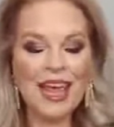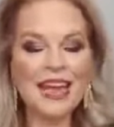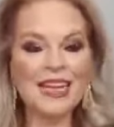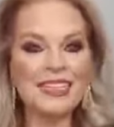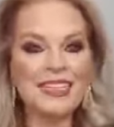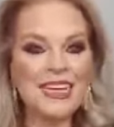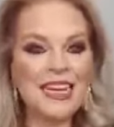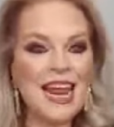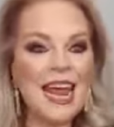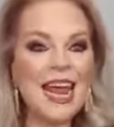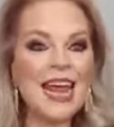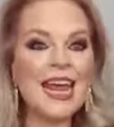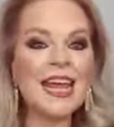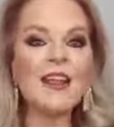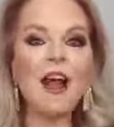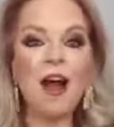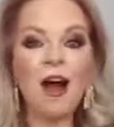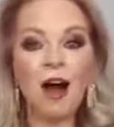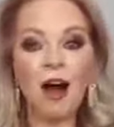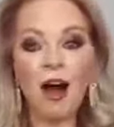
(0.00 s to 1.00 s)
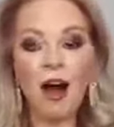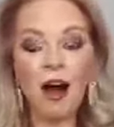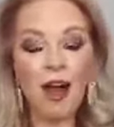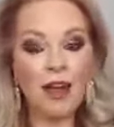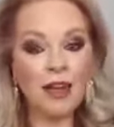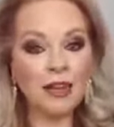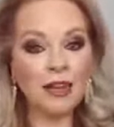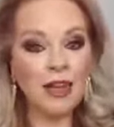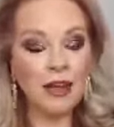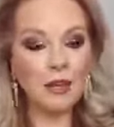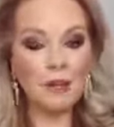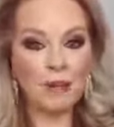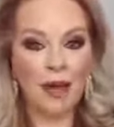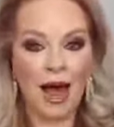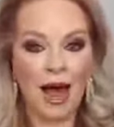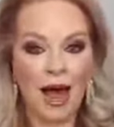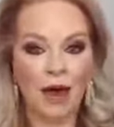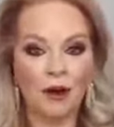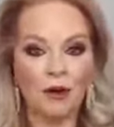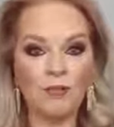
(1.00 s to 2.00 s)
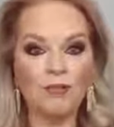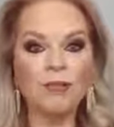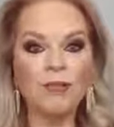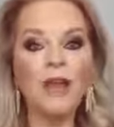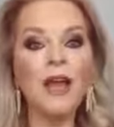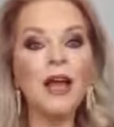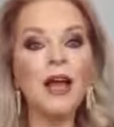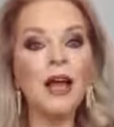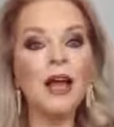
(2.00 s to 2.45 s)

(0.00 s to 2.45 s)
And today is all about